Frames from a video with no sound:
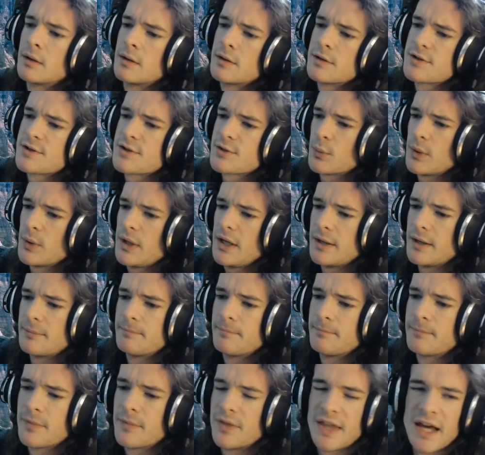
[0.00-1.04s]
Sweet.
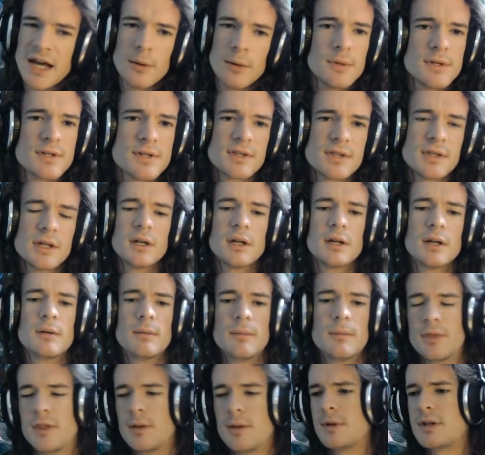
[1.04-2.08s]
That was
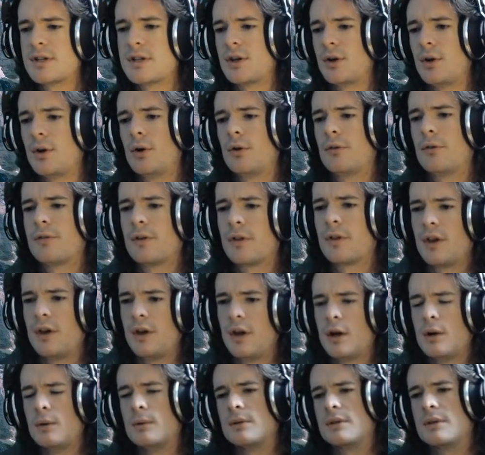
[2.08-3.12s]
the material for the
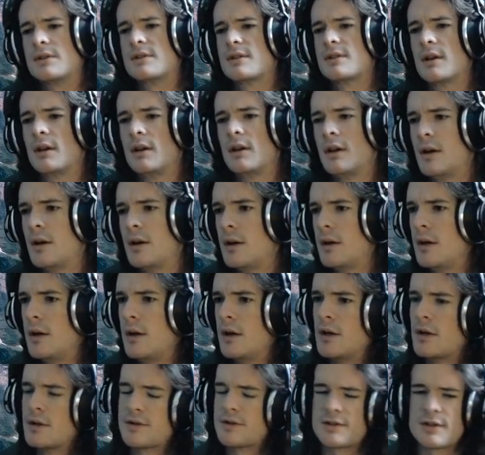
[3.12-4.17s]
notes.
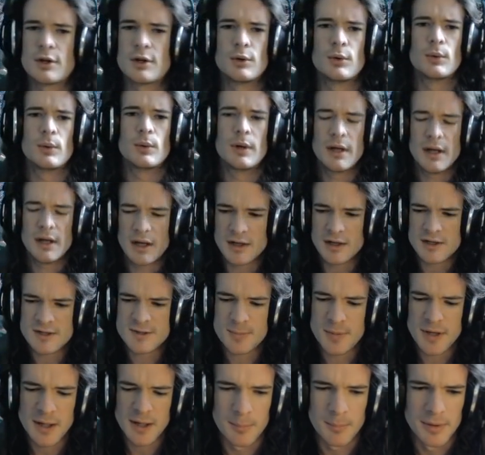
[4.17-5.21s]
So
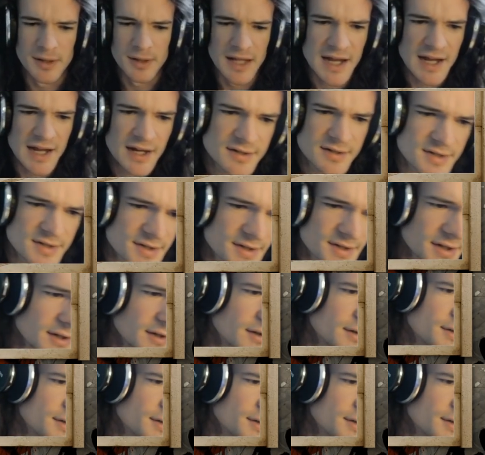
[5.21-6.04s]
it's been a blast